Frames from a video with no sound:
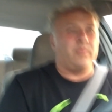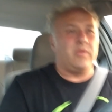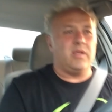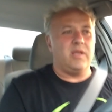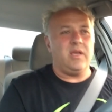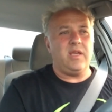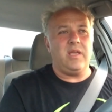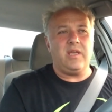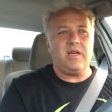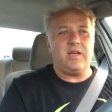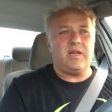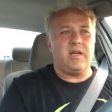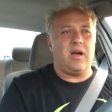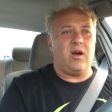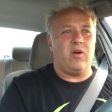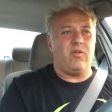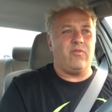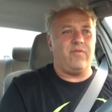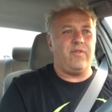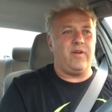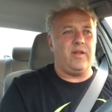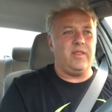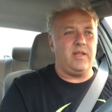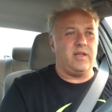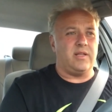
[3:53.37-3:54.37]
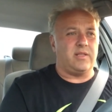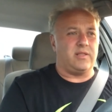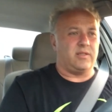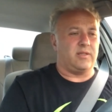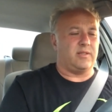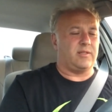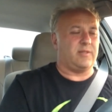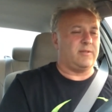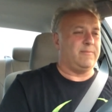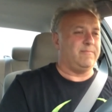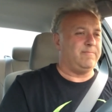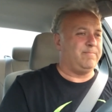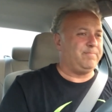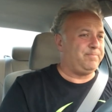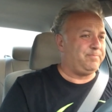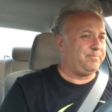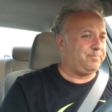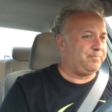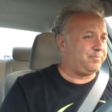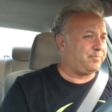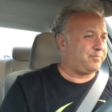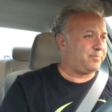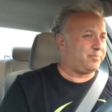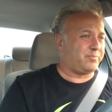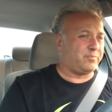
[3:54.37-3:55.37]
Anyhow, fanatics. Press
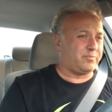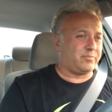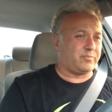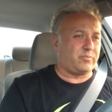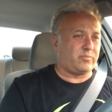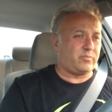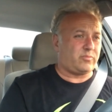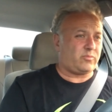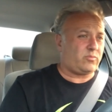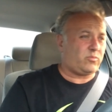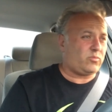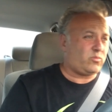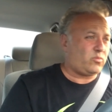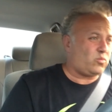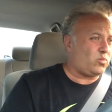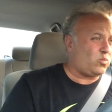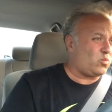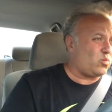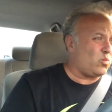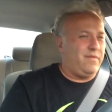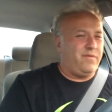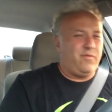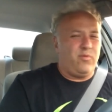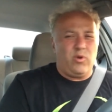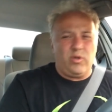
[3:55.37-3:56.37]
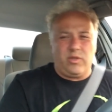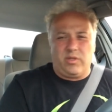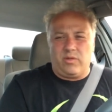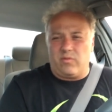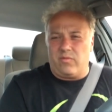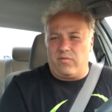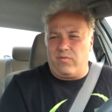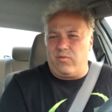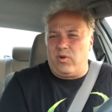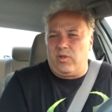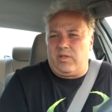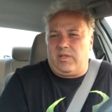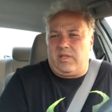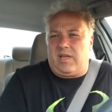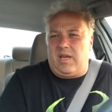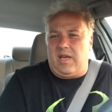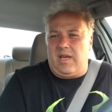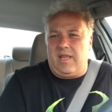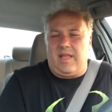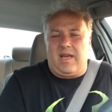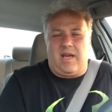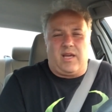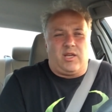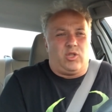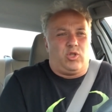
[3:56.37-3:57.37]
one now to be connected. What what
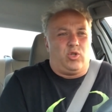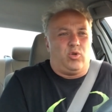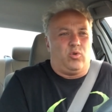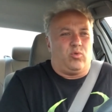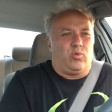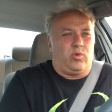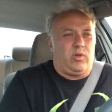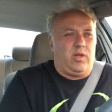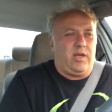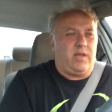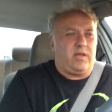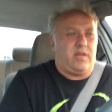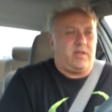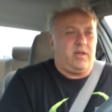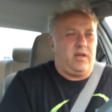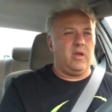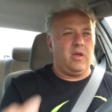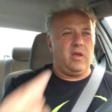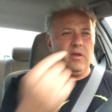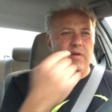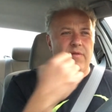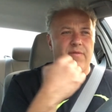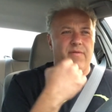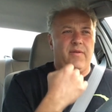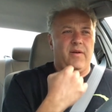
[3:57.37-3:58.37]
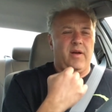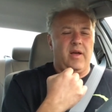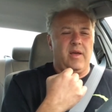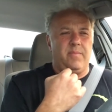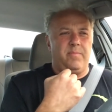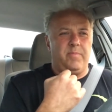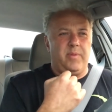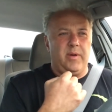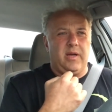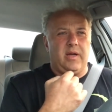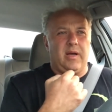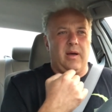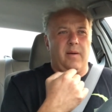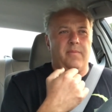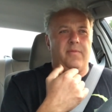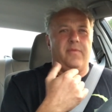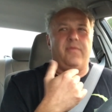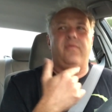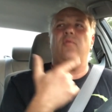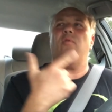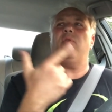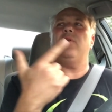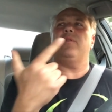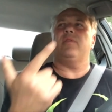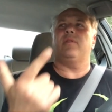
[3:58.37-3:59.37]
can I do? Like uh, if I pick up
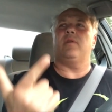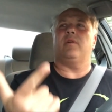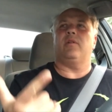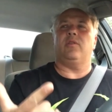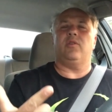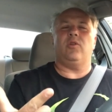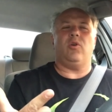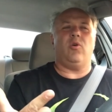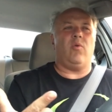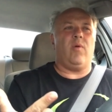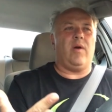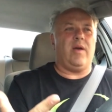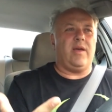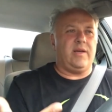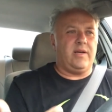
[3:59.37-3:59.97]
phone, they'll know I